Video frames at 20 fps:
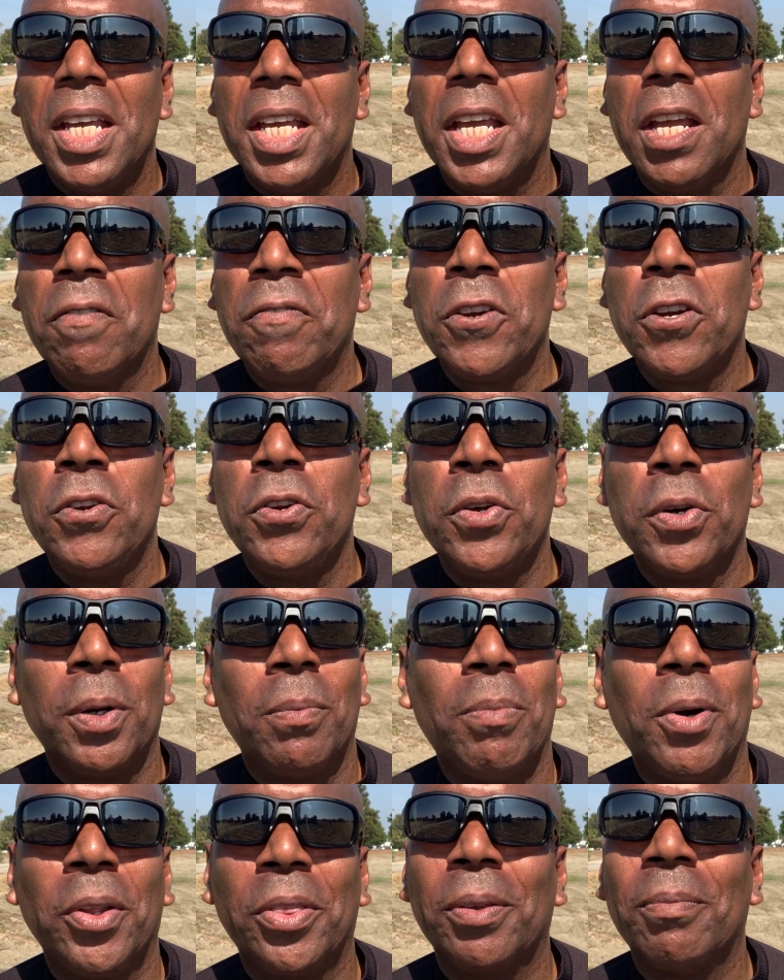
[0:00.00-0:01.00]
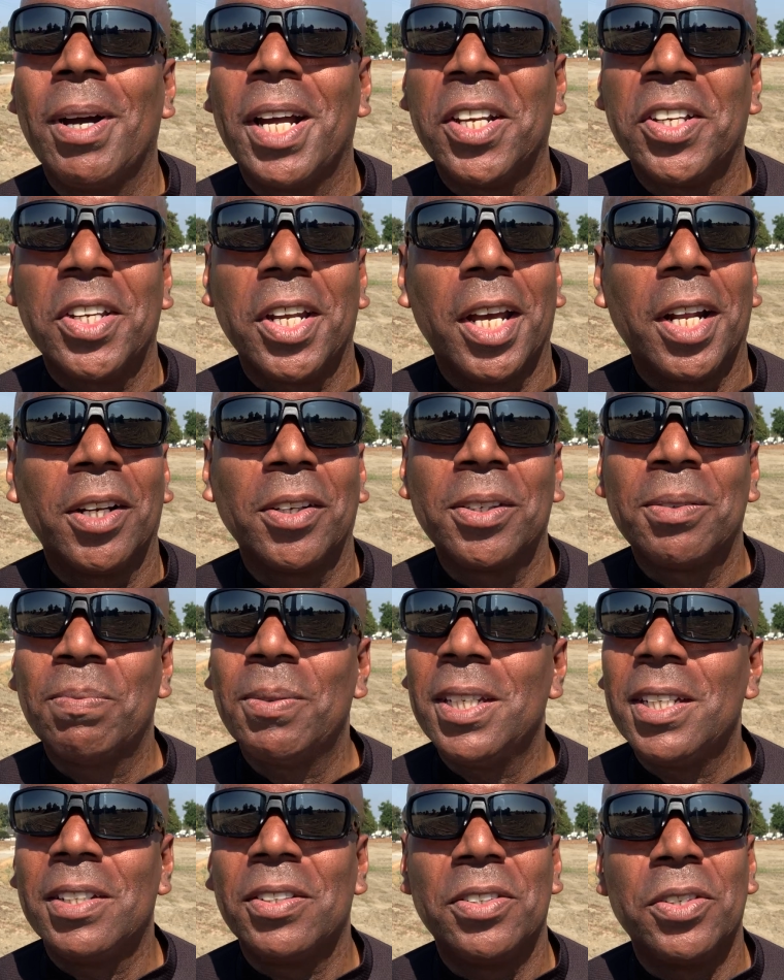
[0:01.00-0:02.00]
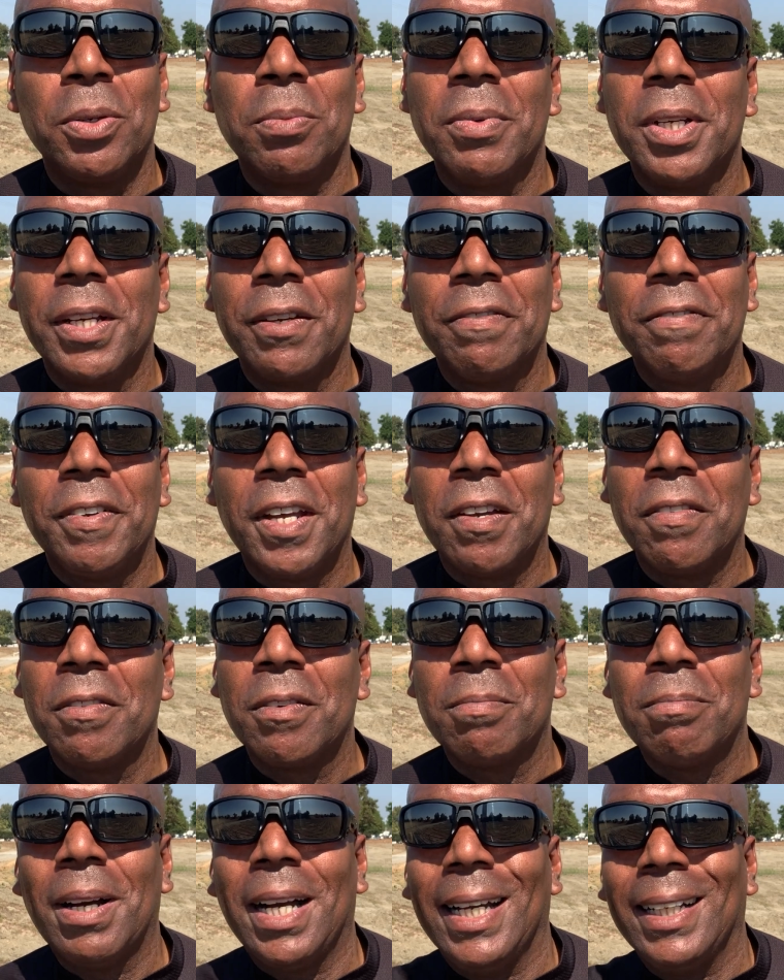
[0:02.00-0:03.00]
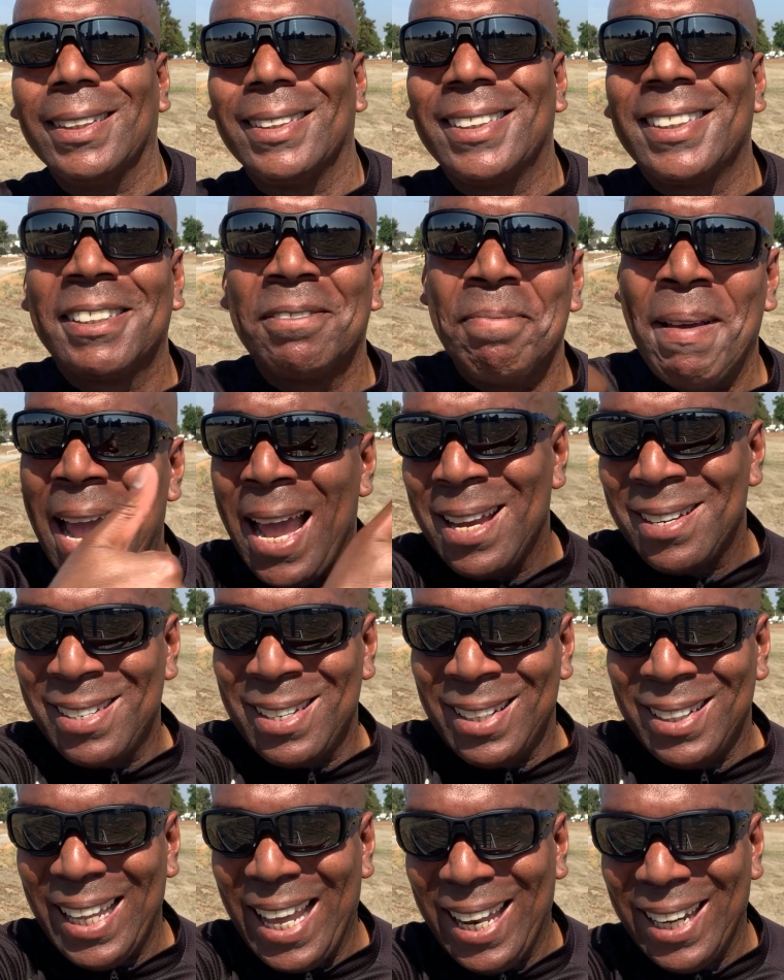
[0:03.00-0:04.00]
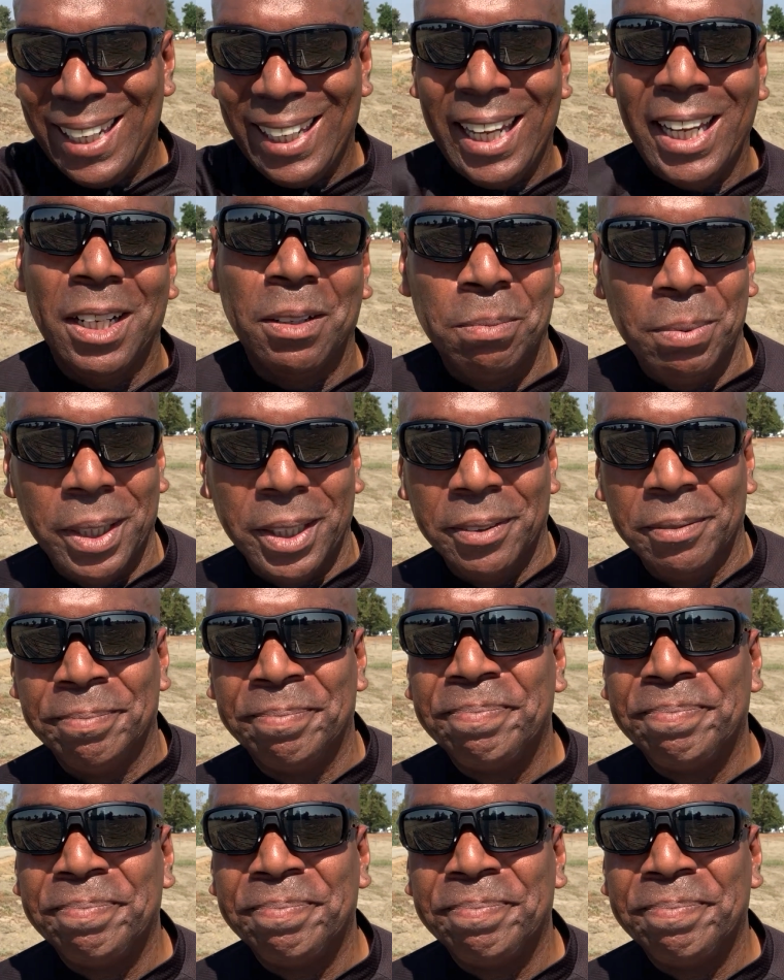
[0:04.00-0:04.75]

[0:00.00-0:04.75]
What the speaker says: If you're new to both of my channels, please do me a favor by smashing that like button,